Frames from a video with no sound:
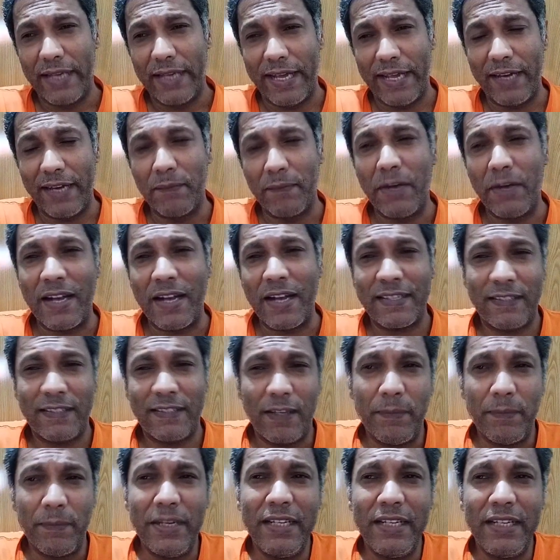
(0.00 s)
And Mahsa
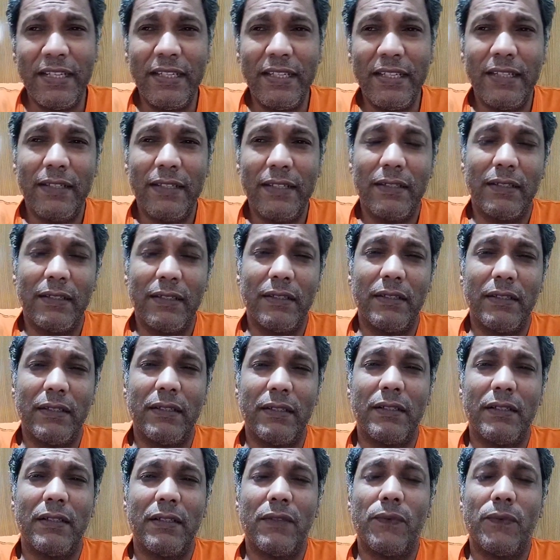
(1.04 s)
Amini
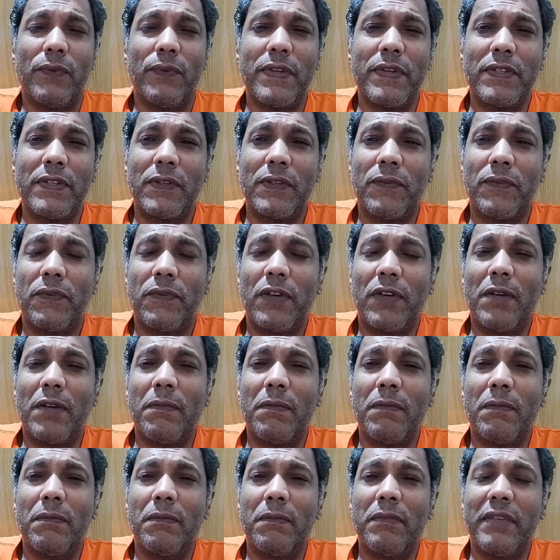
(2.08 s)
was
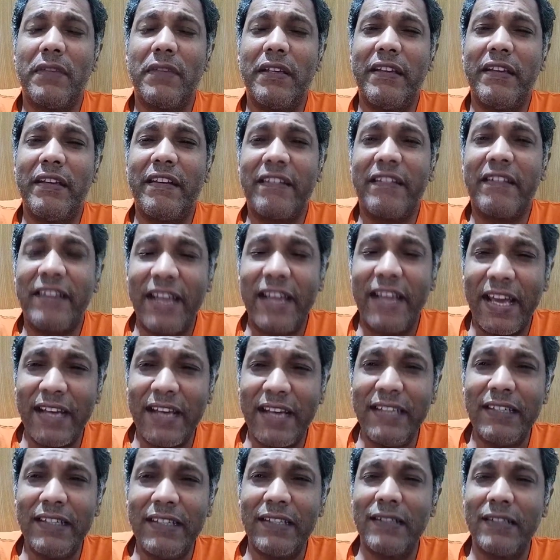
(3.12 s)
from
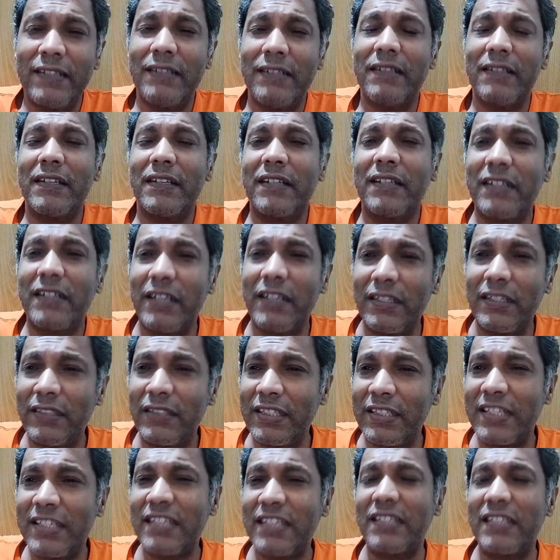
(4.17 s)
Iranian
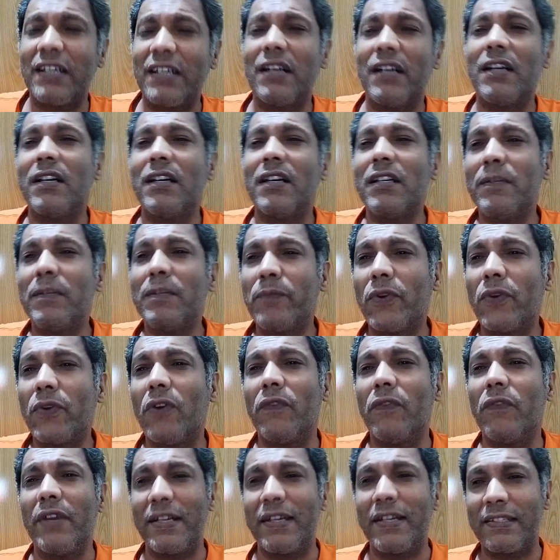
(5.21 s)
Kurdistan
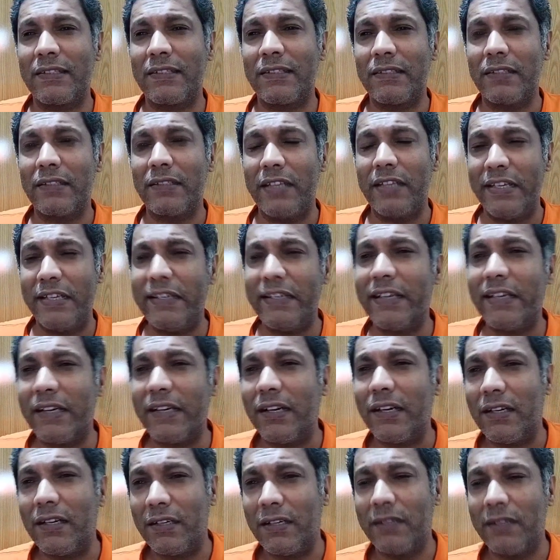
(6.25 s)
province. In
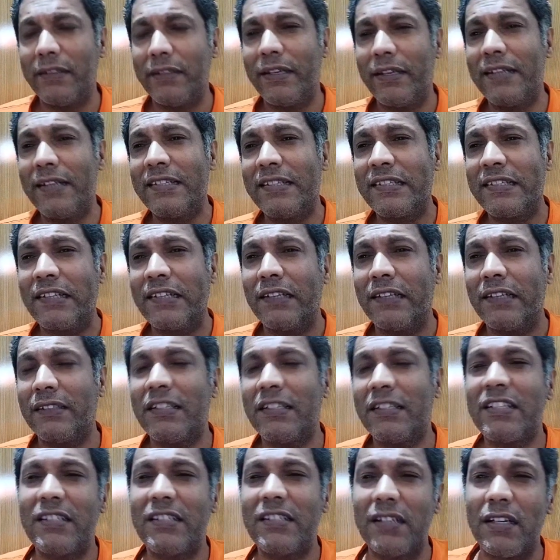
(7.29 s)
Iran, there is
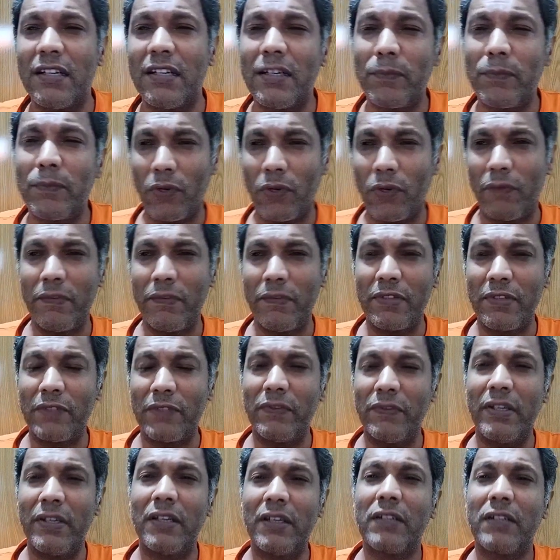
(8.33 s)
Kurdistan province
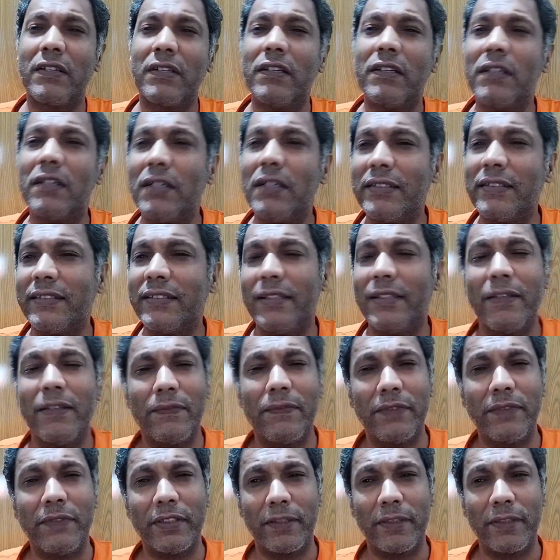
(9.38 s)
where Kurds
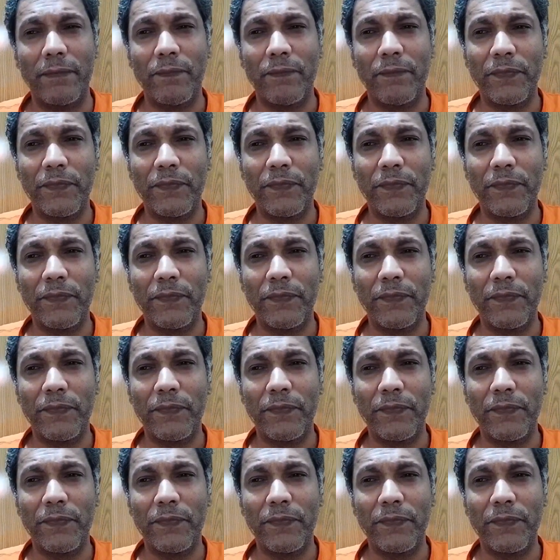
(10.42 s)
live there.